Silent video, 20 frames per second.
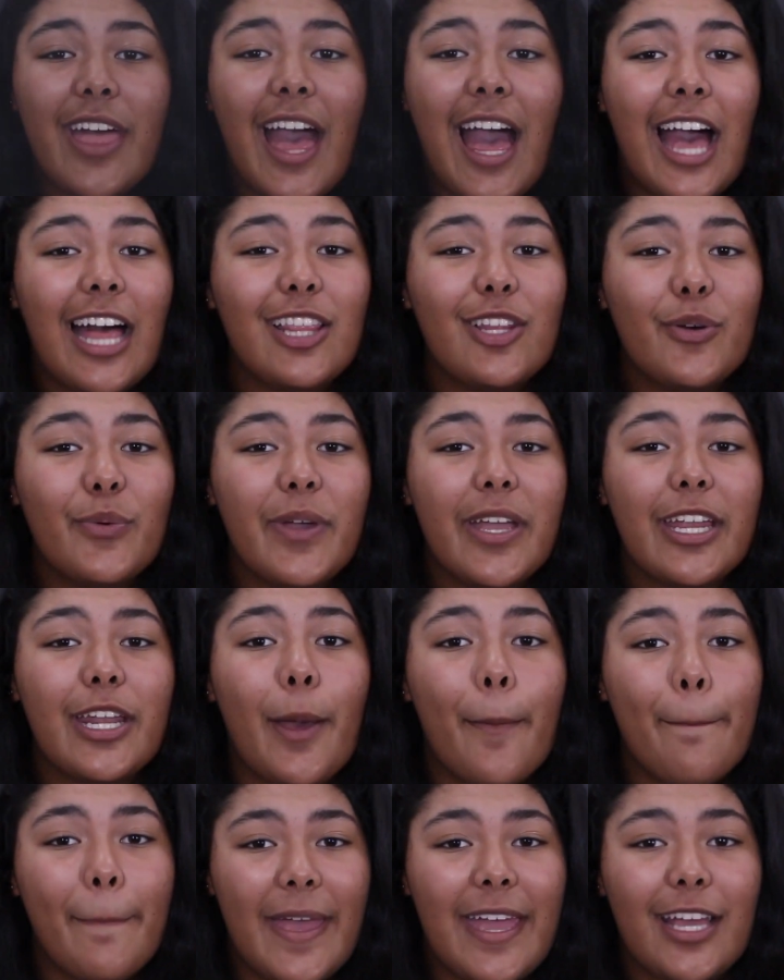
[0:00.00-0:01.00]
the
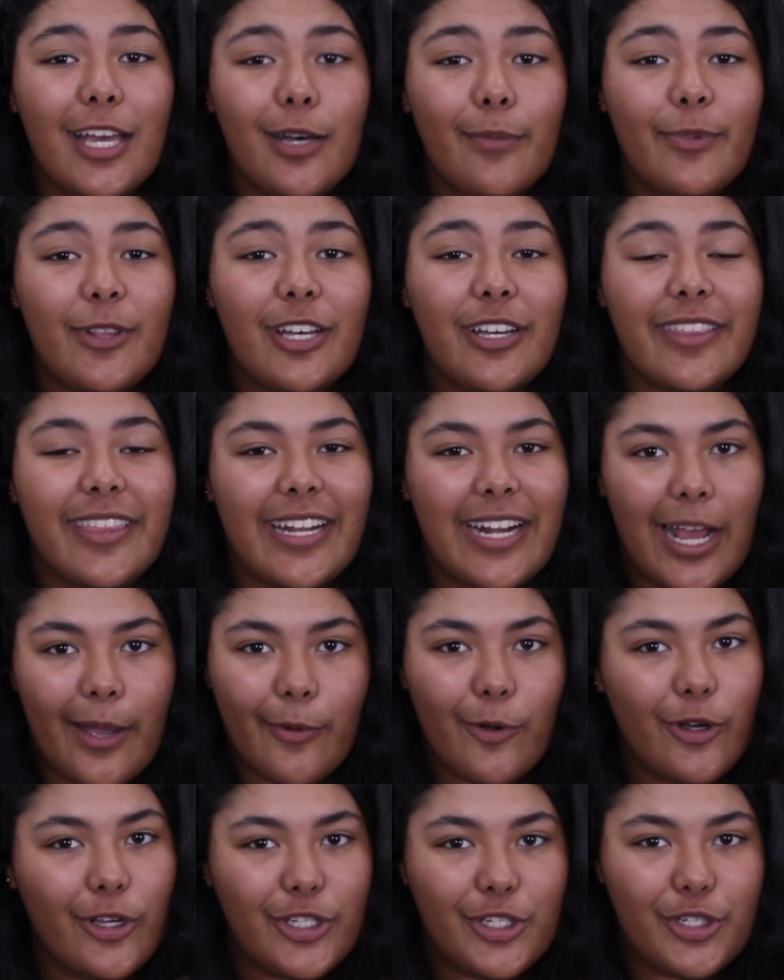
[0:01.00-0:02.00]
Halloween makeup look that
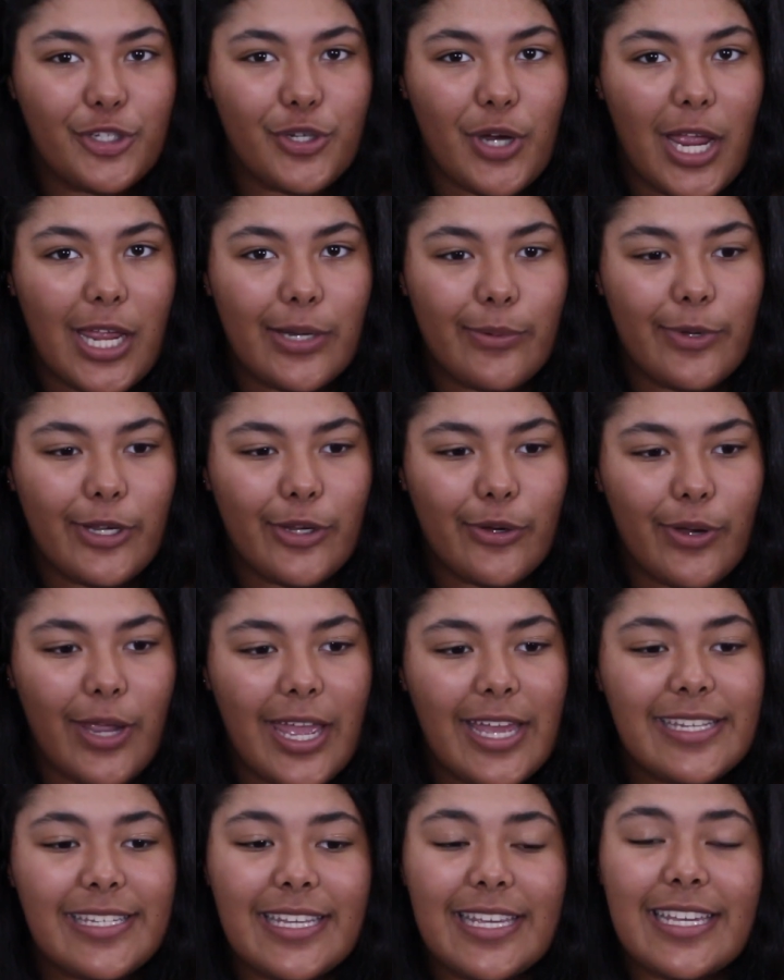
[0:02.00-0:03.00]
I'm going to try and
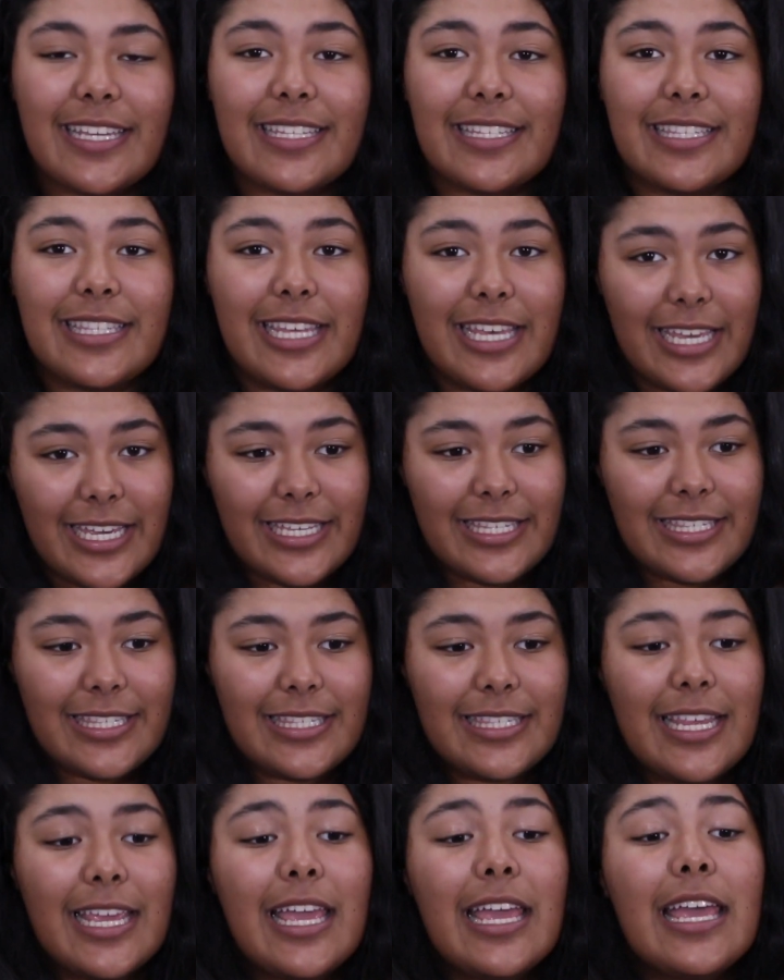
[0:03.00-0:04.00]
recreate is
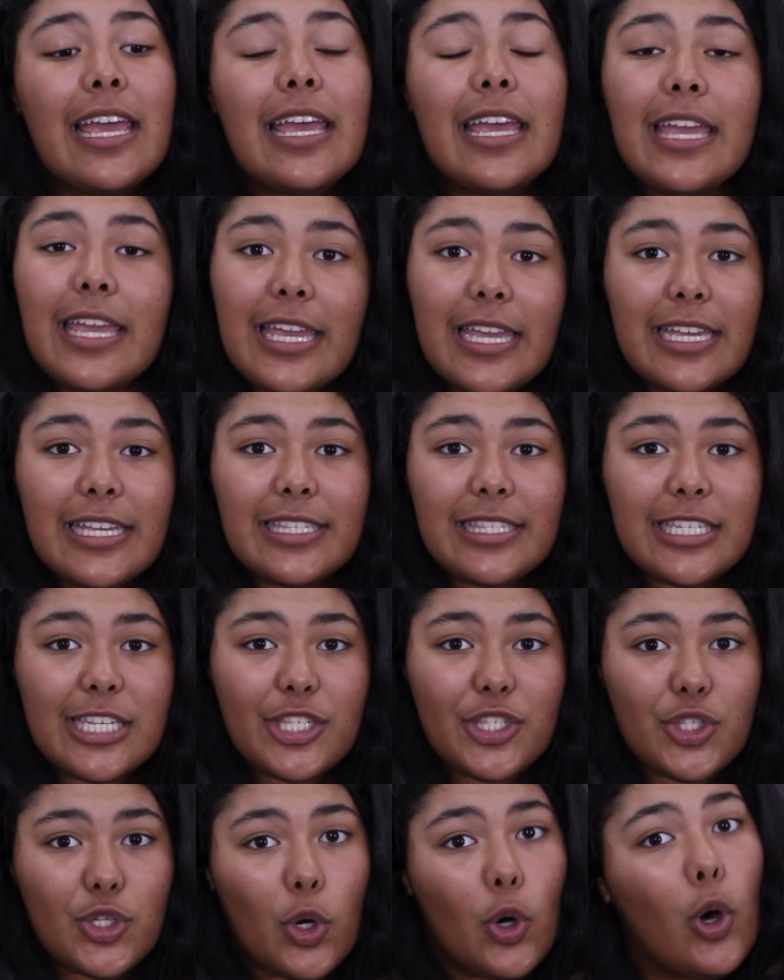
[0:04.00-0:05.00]
this Easy
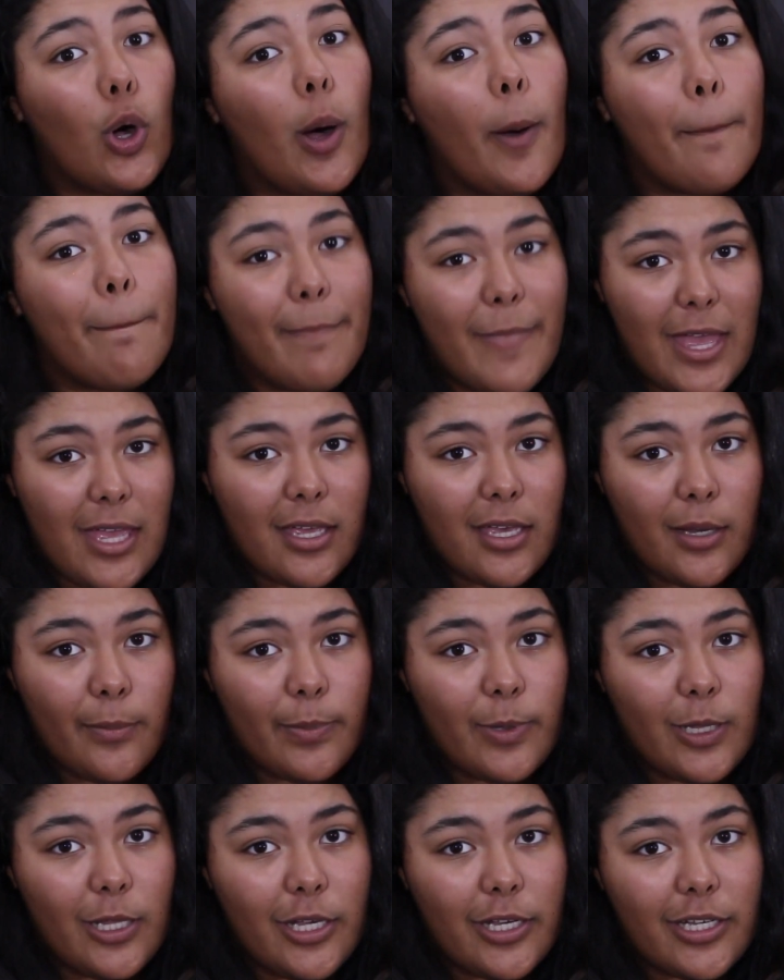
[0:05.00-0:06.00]
Skull
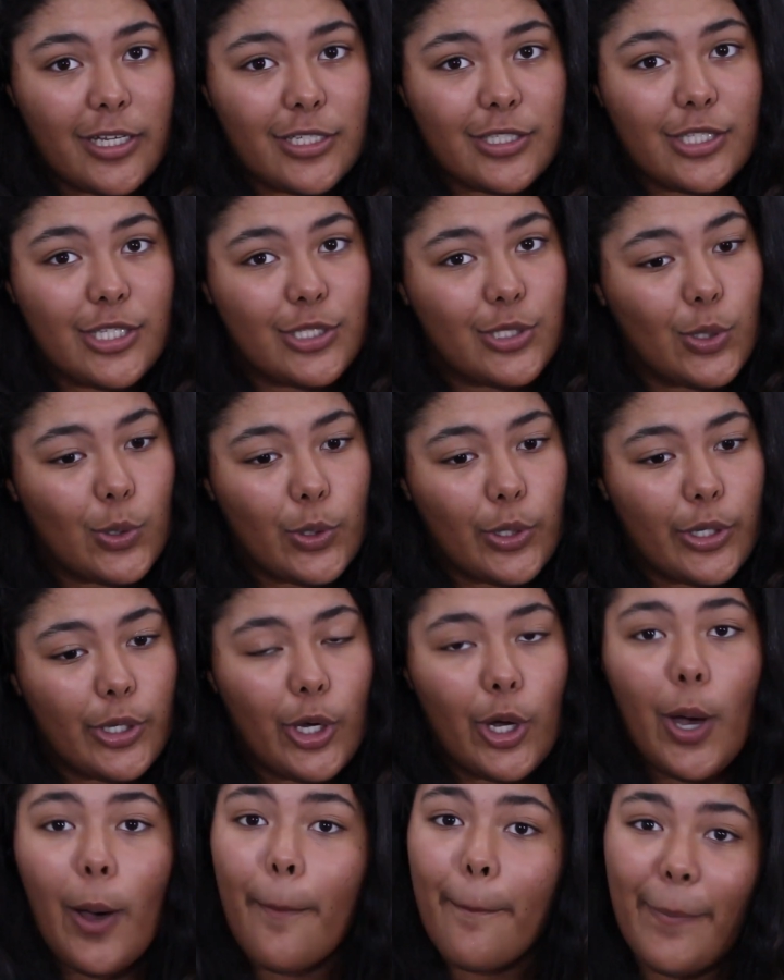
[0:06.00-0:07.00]
Makeup Look
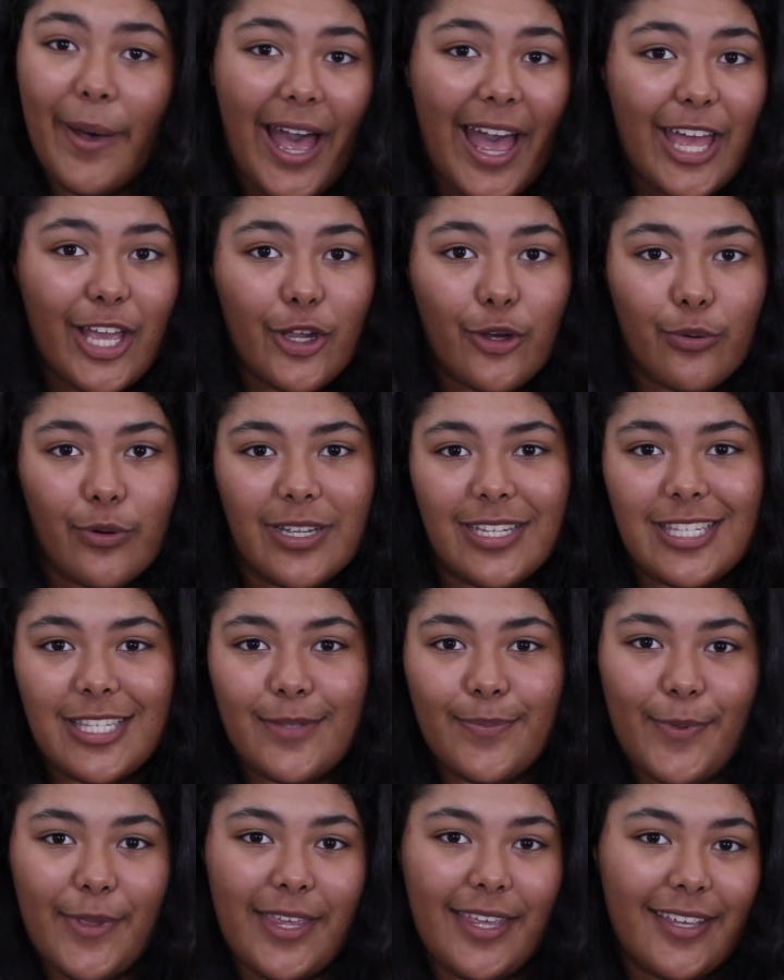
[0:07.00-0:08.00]
tutorial by
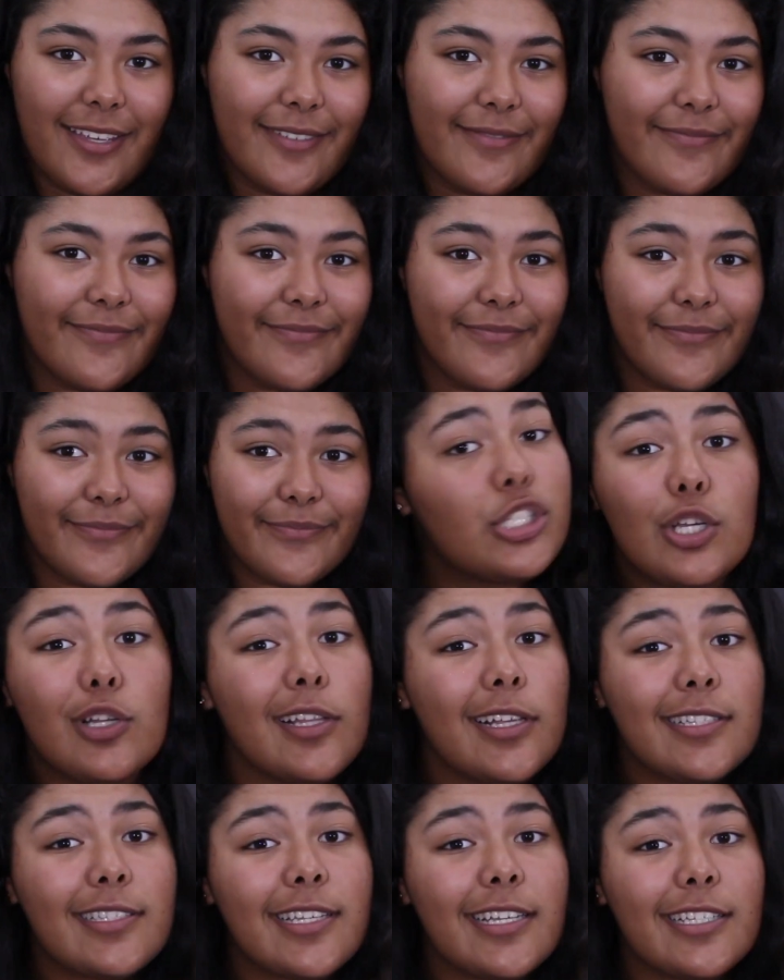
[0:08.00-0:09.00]
Chrisspy. So
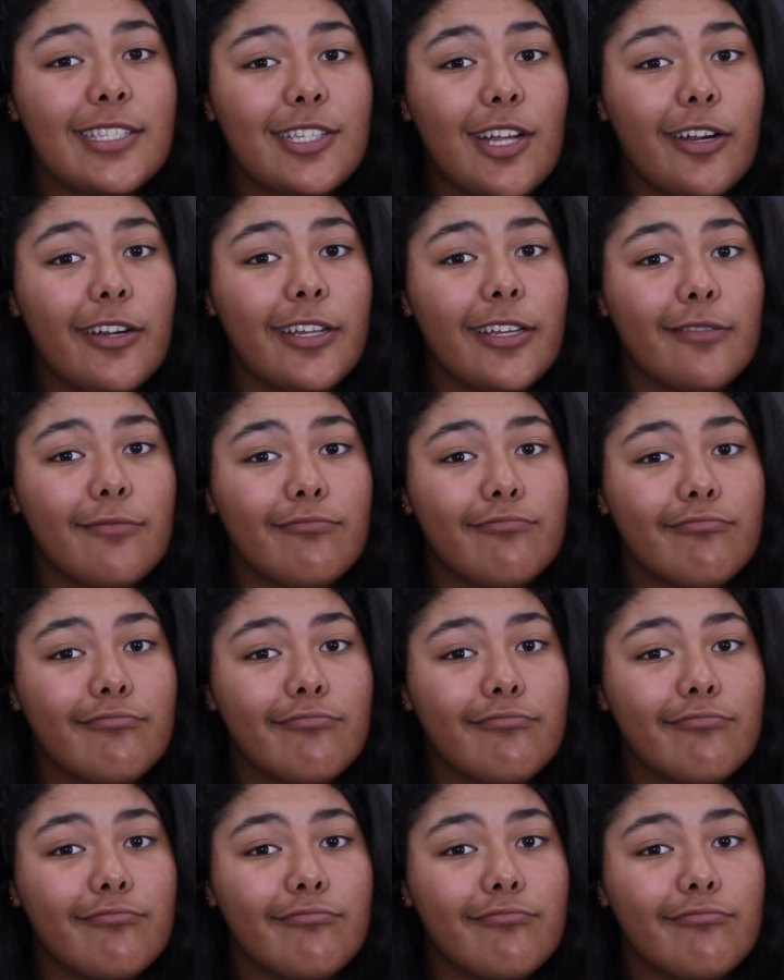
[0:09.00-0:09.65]
let's get started.